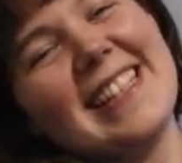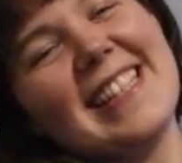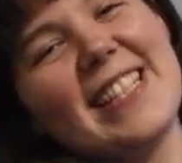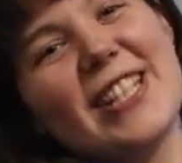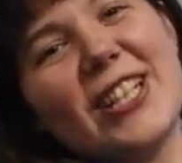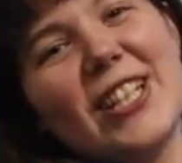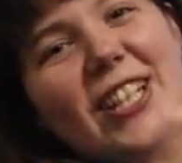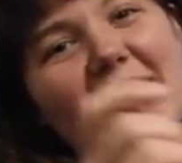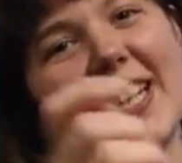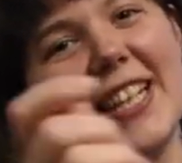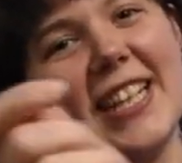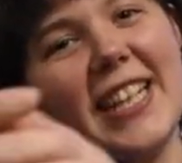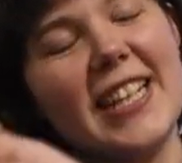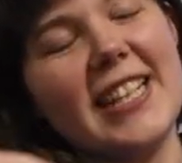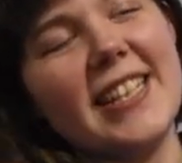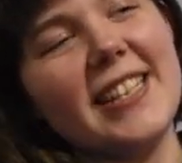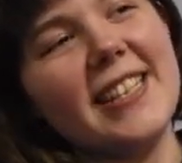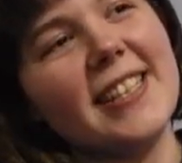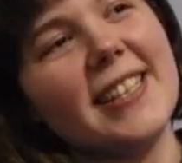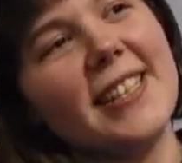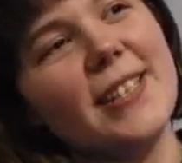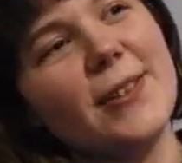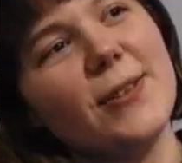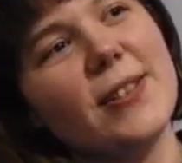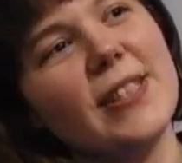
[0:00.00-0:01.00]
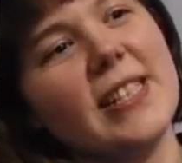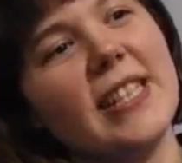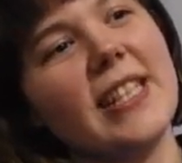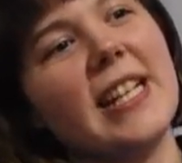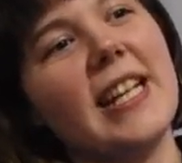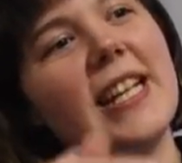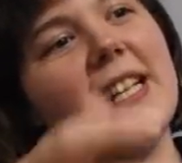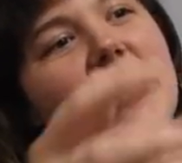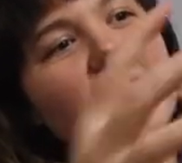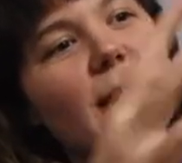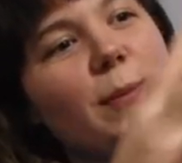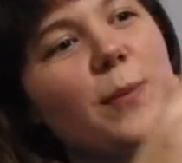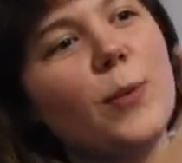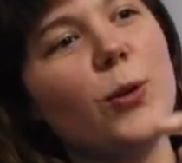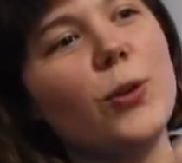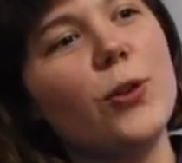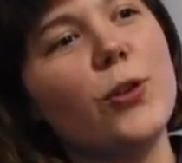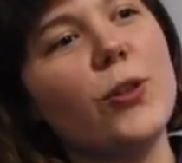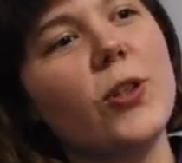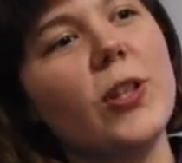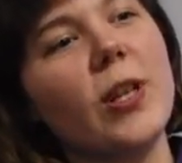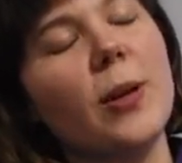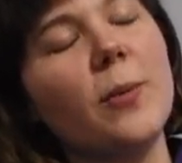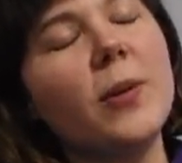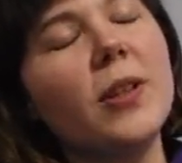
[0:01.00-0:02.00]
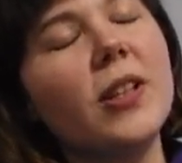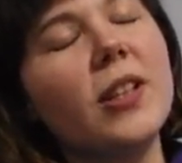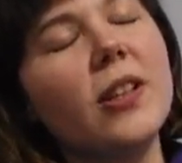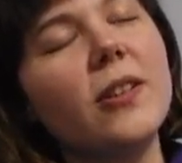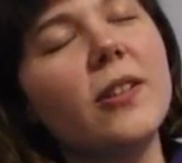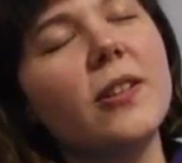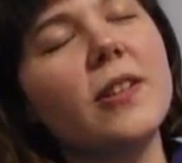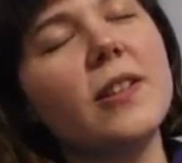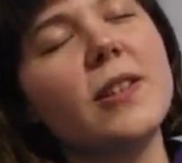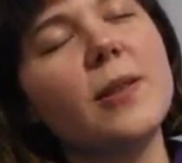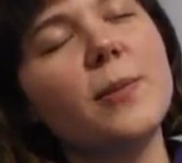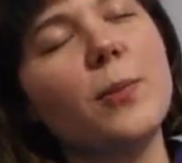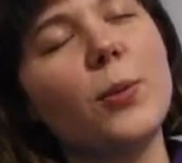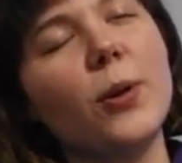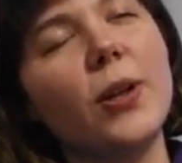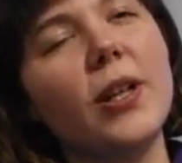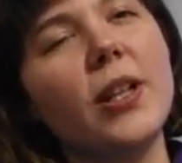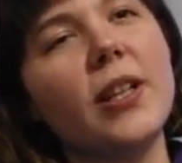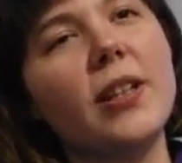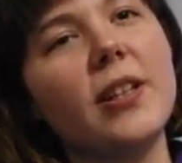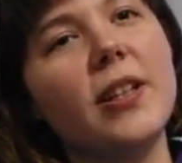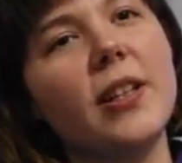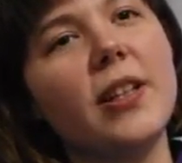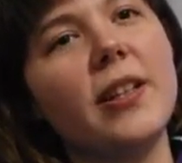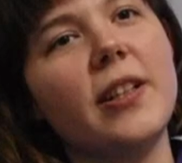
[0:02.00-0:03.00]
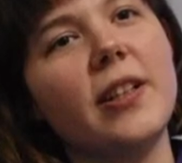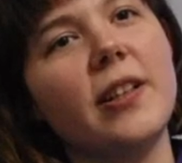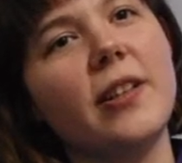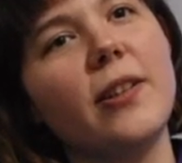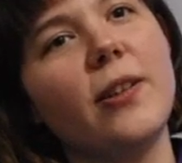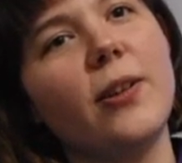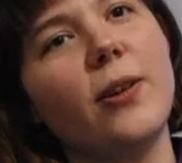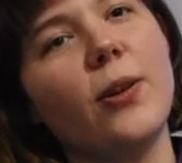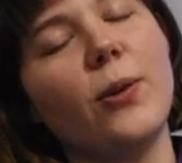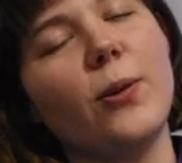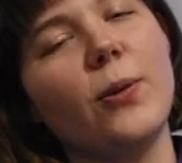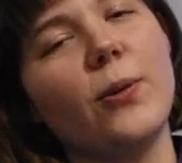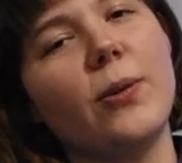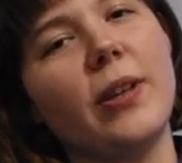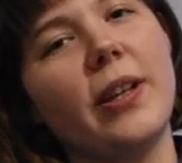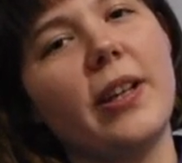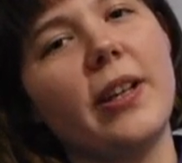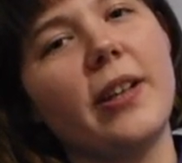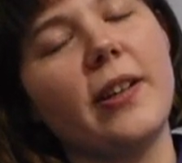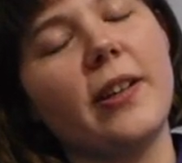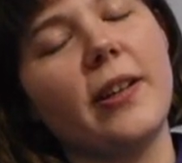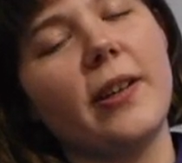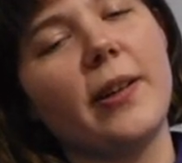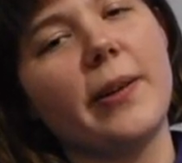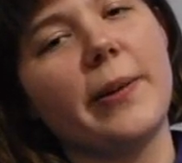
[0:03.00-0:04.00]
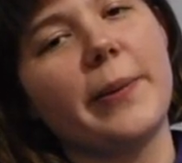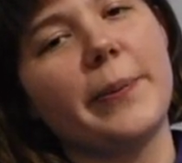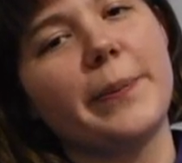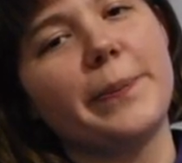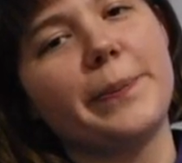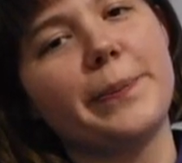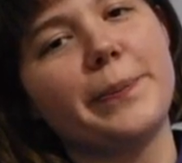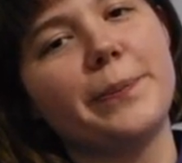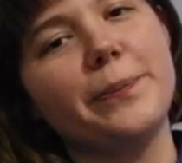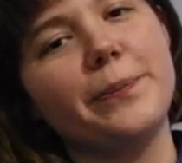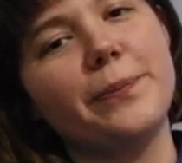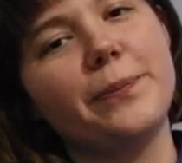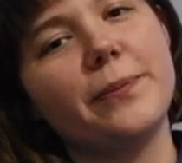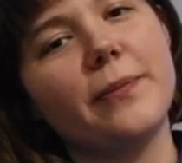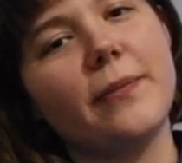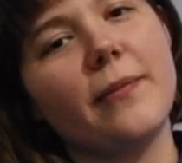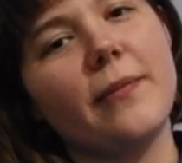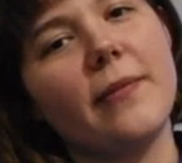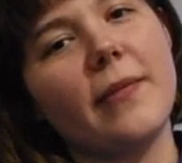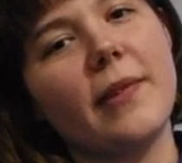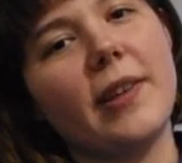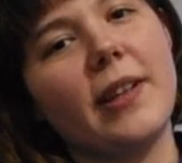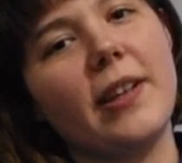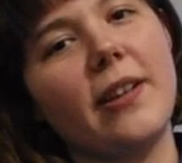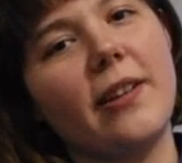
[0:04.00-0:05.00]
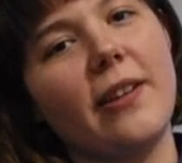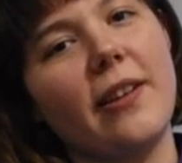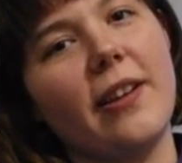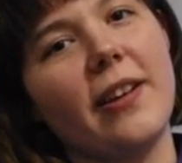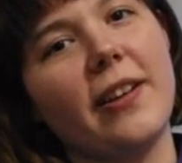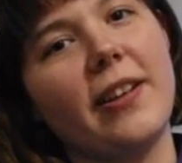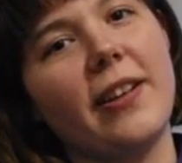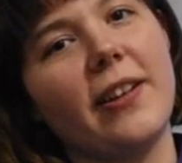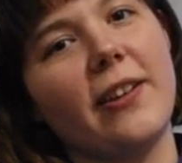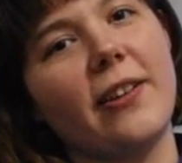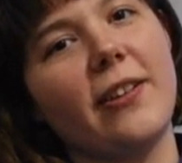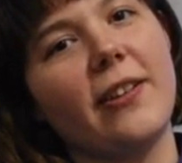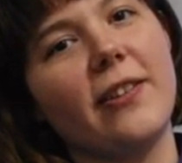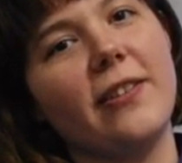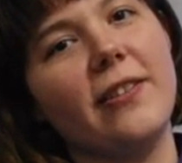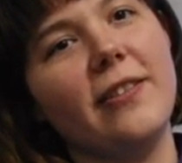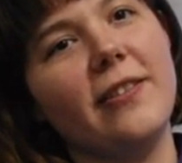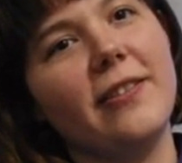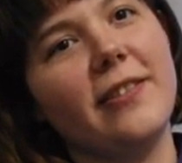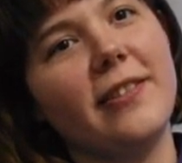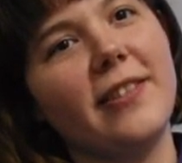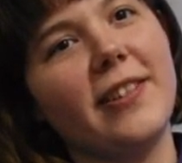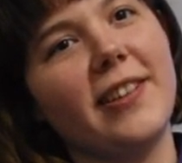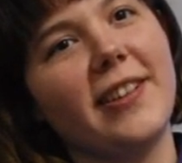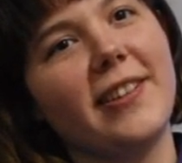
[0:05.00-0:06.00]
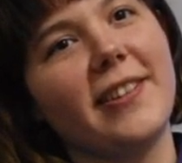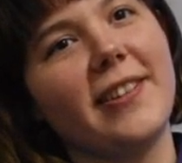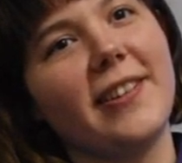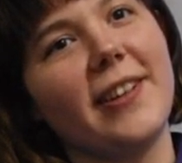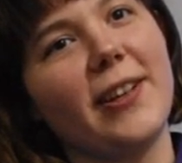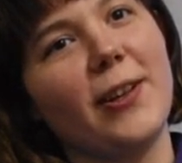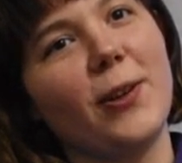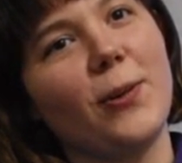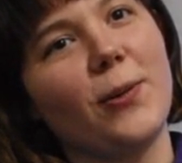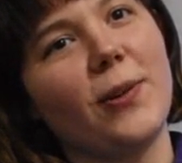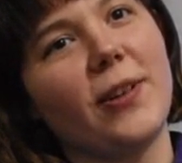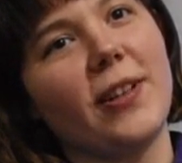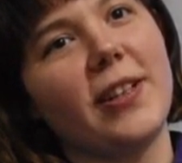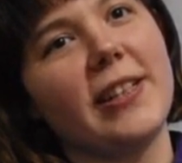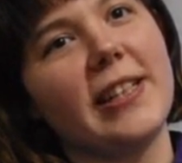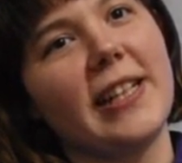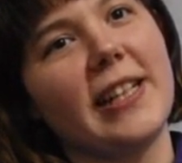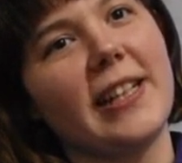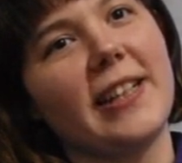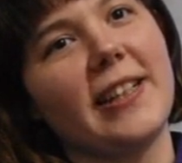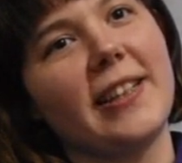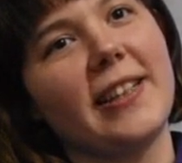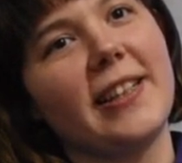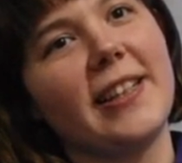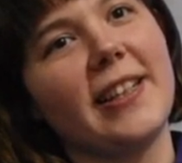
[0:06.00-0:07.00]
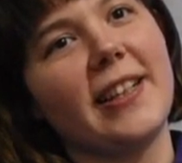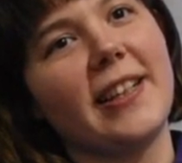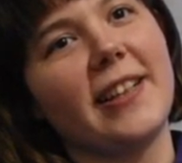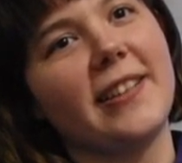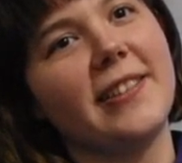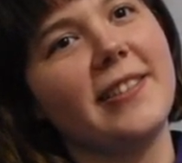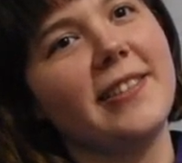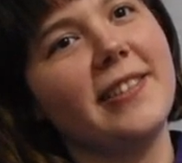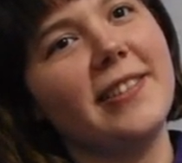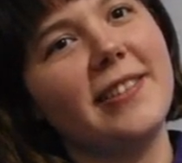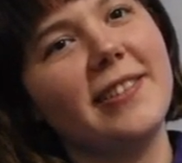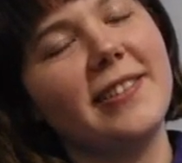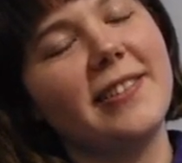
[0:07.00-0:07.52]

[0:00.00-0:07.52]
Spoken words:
It's good. I liked it. There was a gay smooch. I'm a little disappointed they didn't go like Kill La Kill, and they go on a date at the end.